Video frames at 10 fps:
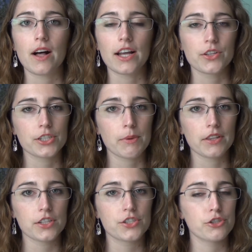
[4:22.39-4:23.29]
I learned
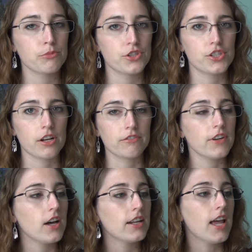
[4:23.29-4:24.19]
about this through Michelle
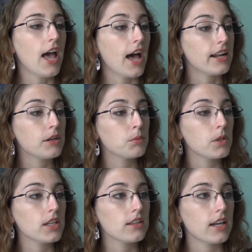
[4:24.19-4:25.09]
Phan, and I
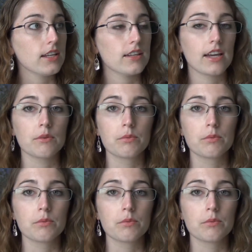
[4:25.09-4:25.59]
really like it.